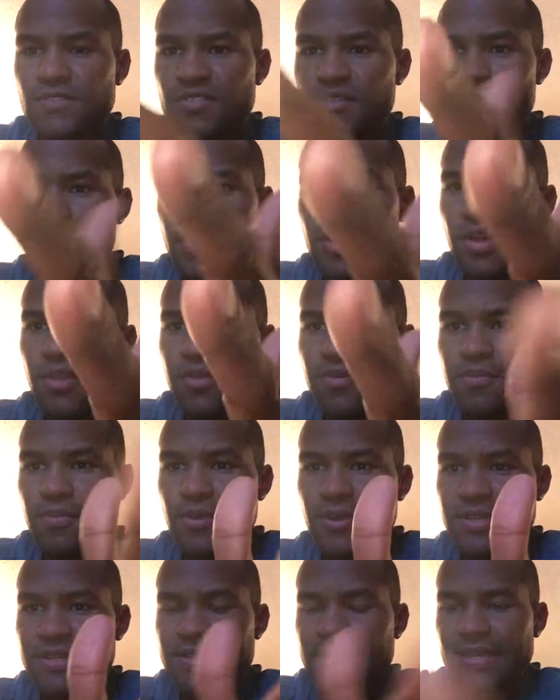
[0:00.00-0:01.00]
So another
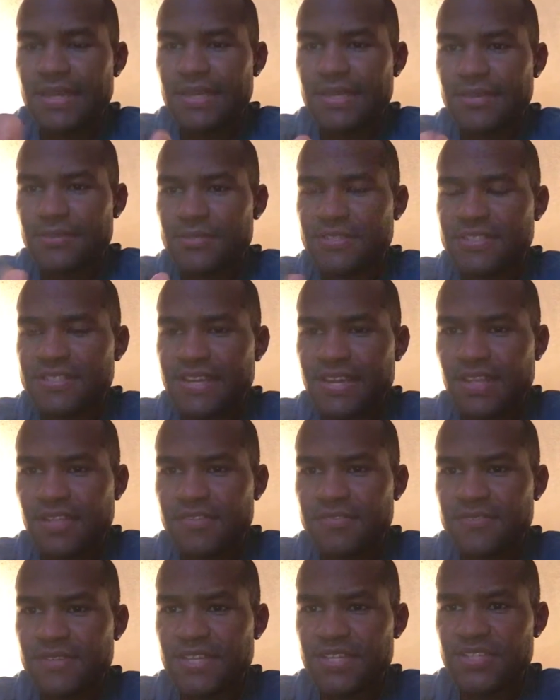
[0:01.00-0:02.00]
important thing with the
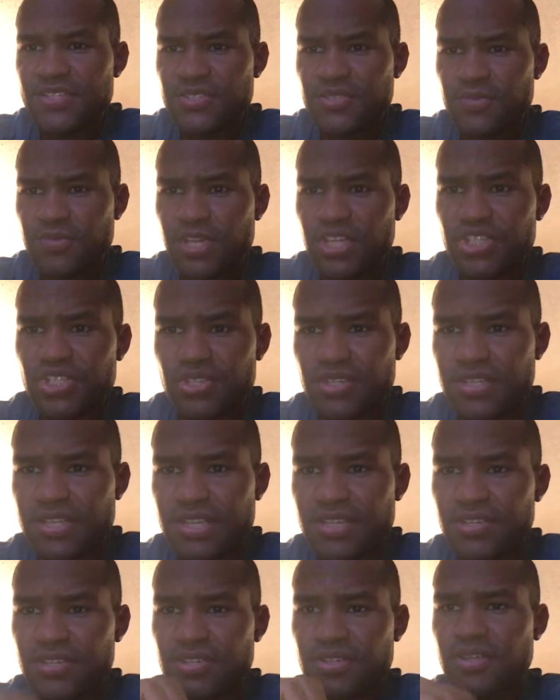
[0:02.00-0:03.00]
deadlift is to make sure
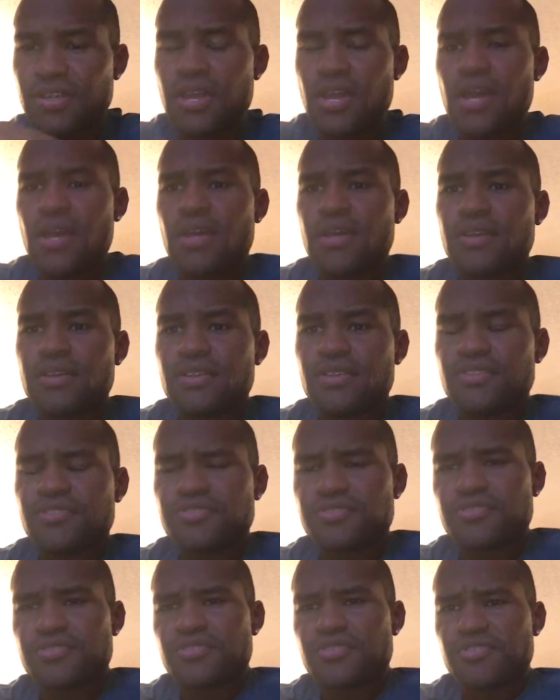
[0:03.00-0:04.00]
that you're
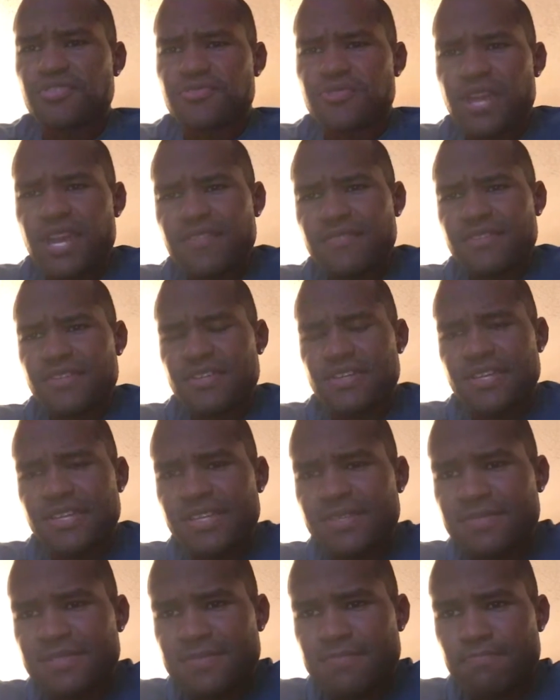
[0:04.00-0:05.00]
driving your
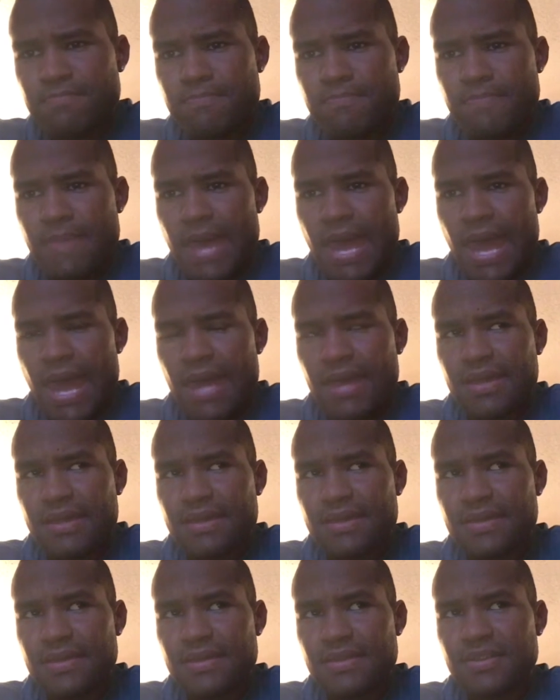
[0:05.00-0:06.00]
hips
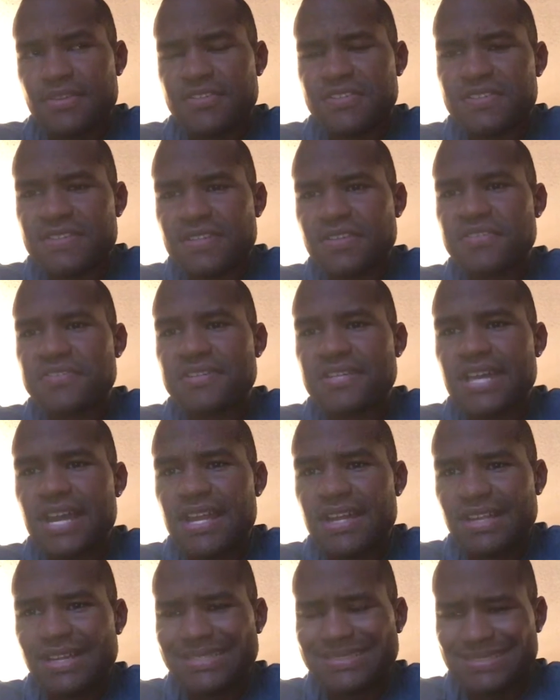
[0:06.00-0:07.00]
back. You're
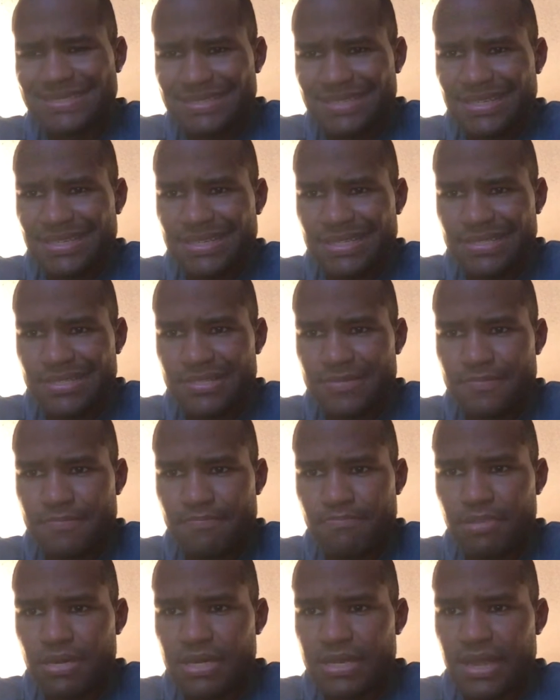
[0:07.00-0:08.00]
kind of like sticking your
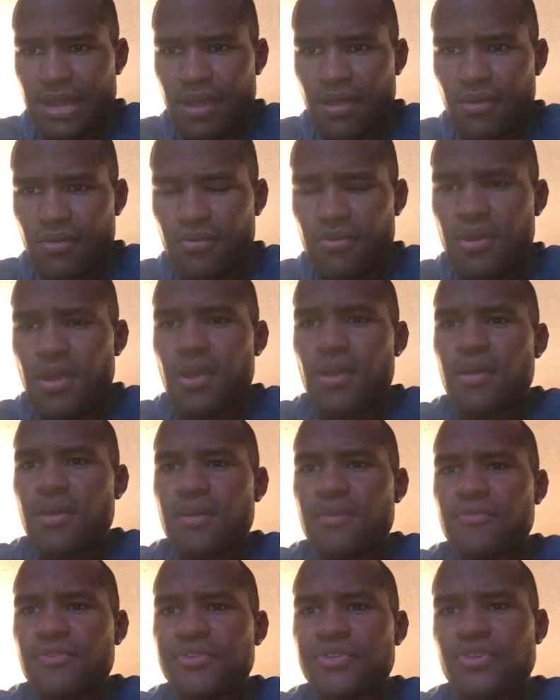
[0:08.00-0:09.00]
butt out
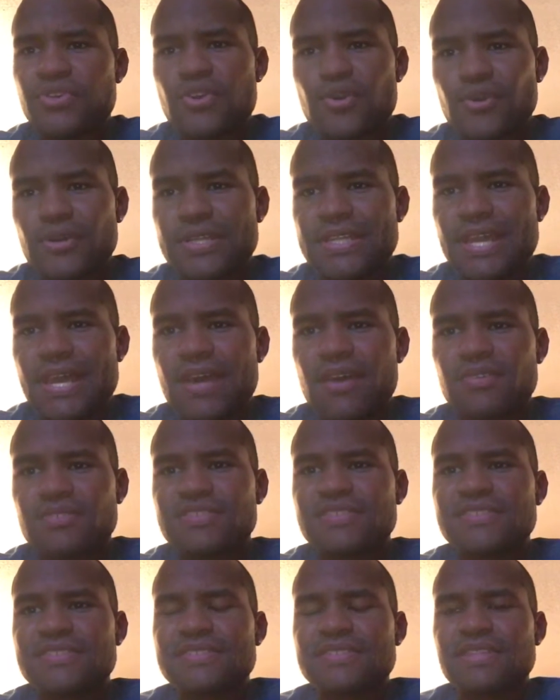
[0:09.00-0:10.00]
when you're going down.
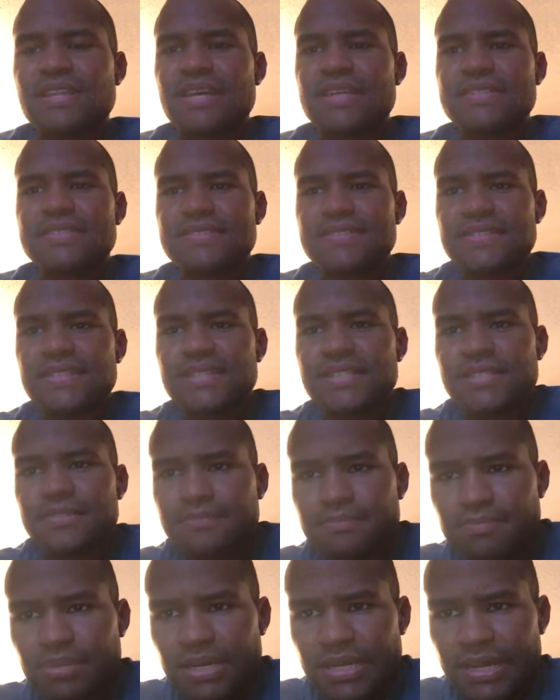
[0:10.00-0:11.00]
So like stick your
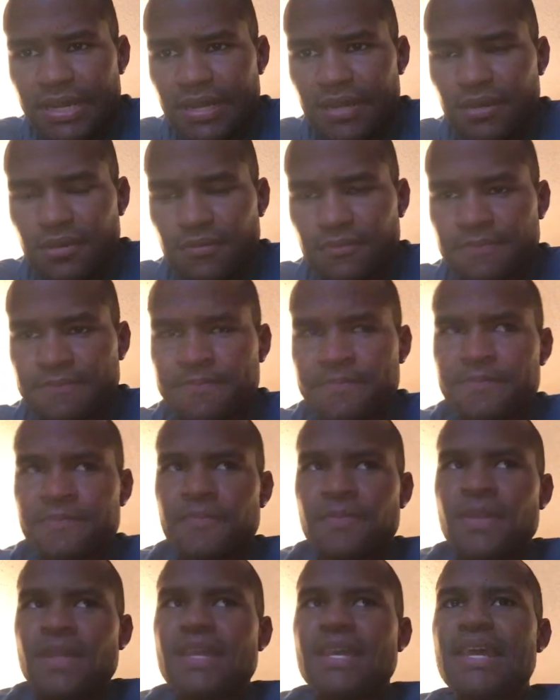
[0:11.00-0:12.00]
butt out
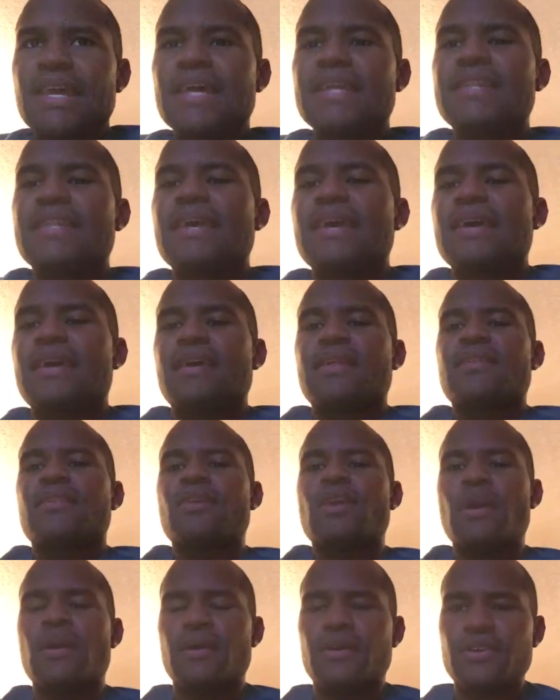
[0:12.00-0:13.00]
and then
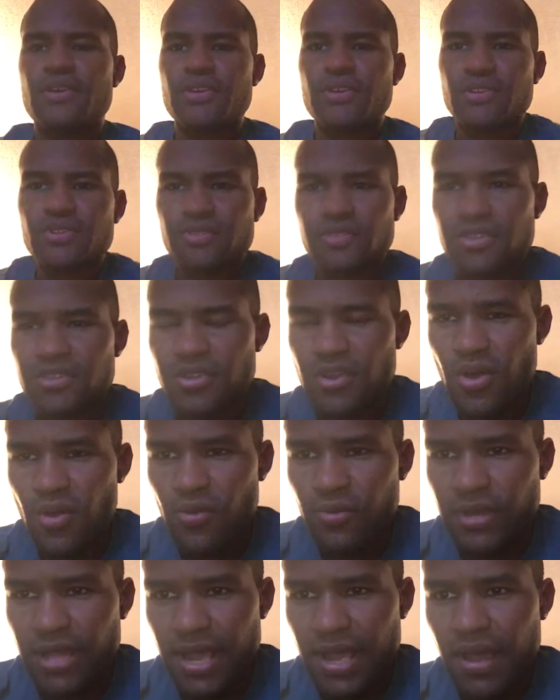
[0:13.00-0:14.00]
you
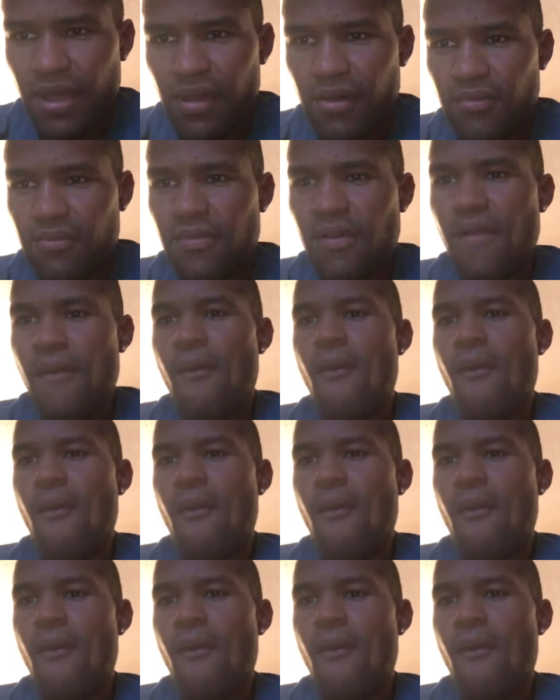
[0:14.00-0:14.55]
go down.